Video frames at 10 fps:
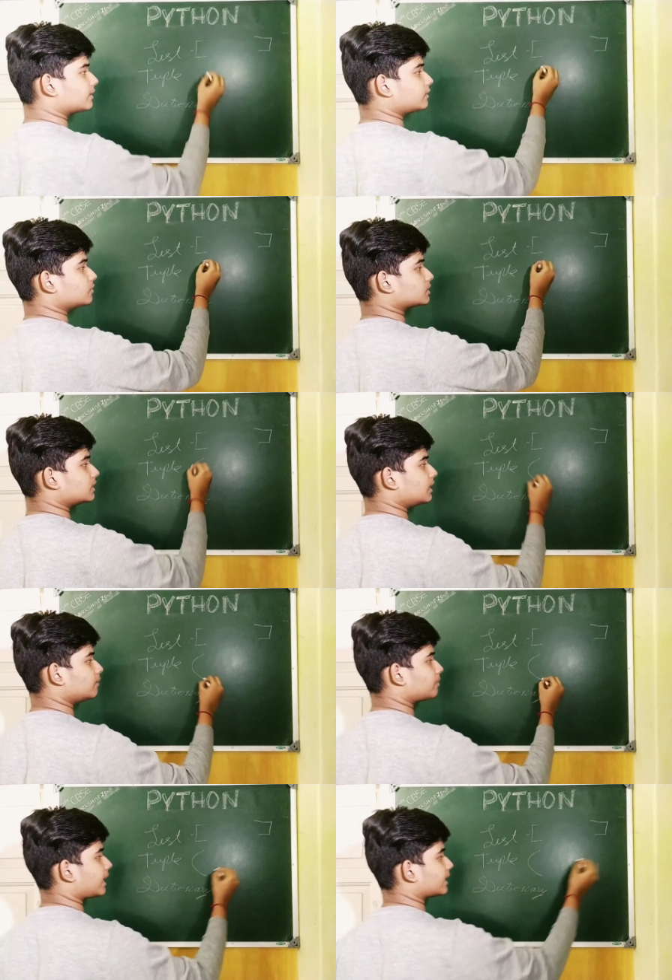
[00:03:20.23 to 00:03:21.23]
you can use
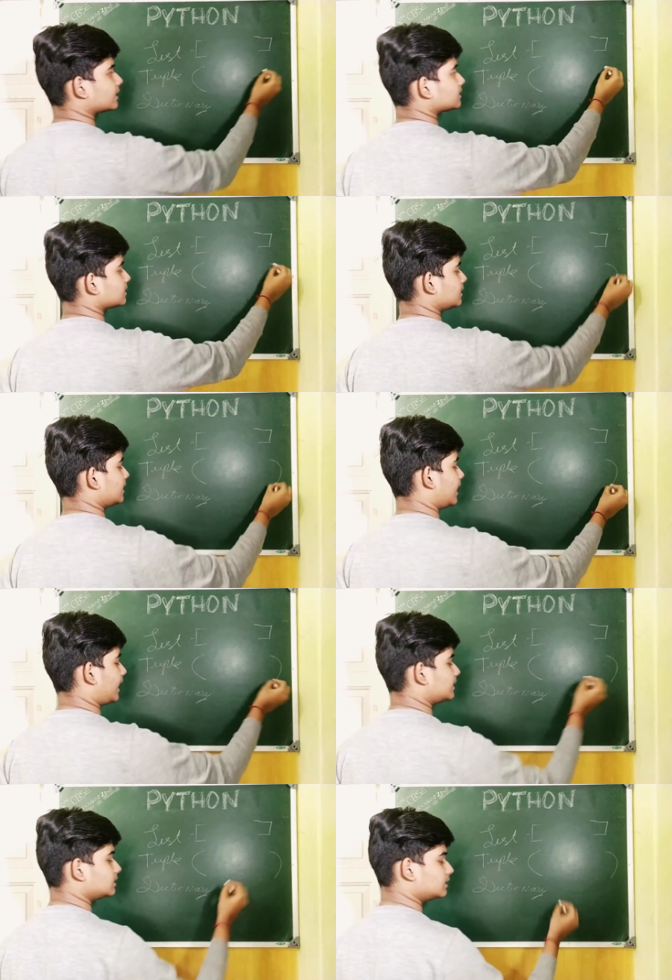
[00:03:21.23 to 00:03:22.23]
curly brackets,
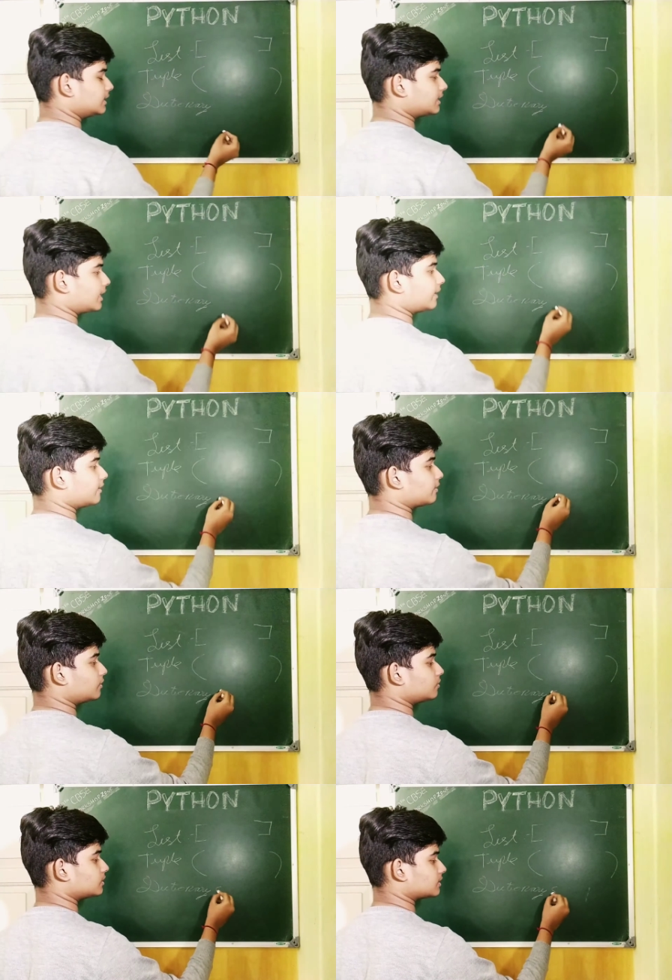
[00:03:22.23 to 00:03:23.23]
and in dictionary you can
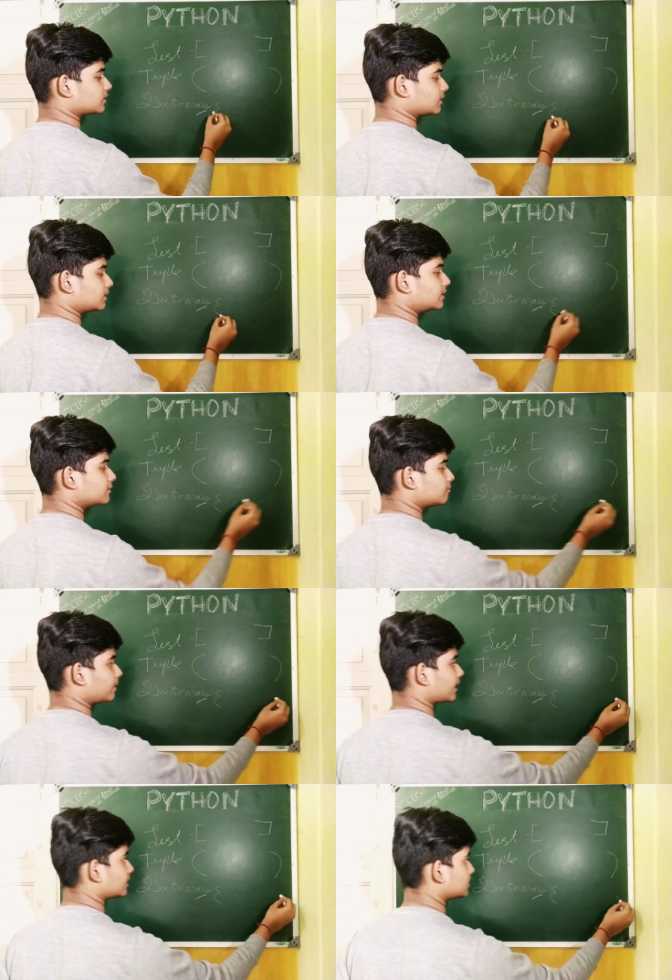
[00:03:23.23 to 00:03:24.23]
use curved
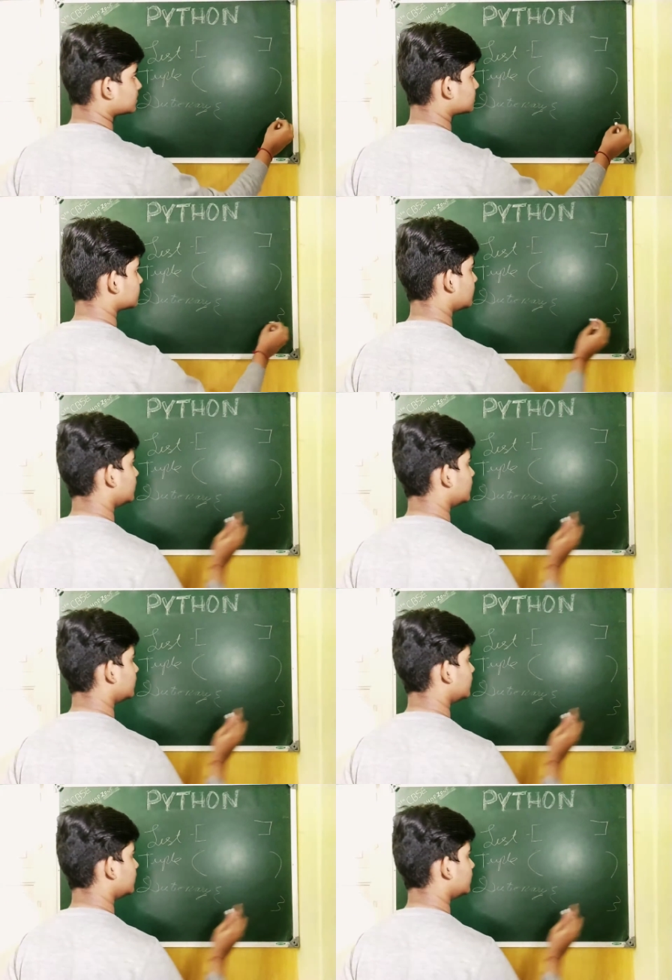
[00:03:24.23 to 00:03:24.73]
brackets.